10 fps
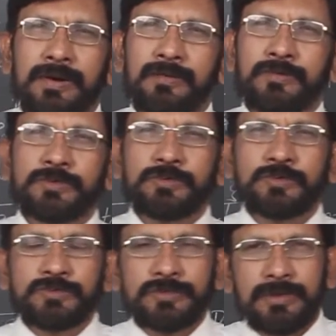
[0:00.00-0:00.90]
We
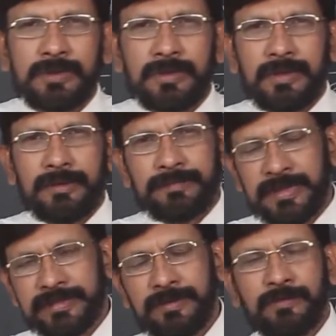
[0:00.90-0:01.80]
use
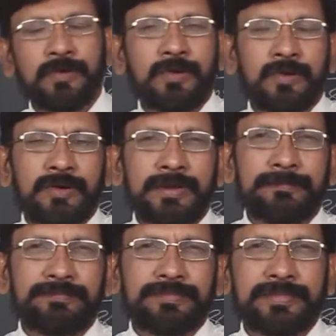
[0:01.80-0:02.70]
method overloading.
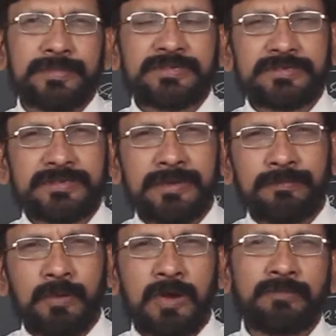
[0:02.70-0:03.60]
This is a
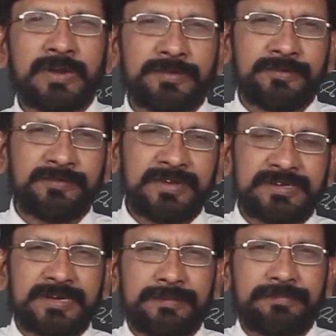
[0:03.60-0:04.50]
Palmer
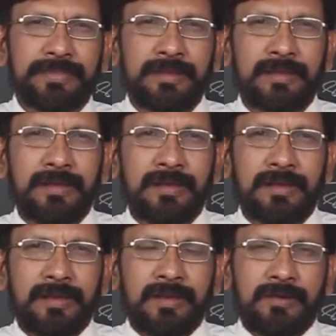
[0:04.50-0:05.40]
feature.
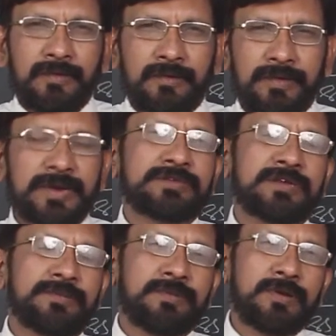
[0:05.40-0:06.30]
For
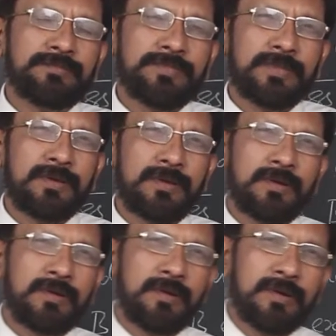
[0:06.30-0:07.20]
example,
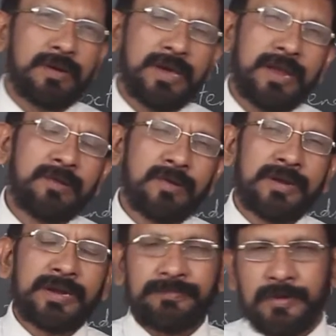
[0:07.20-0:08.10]

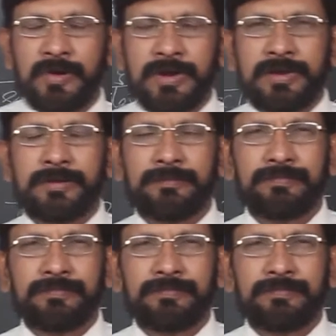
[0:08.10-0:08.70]
calculate product.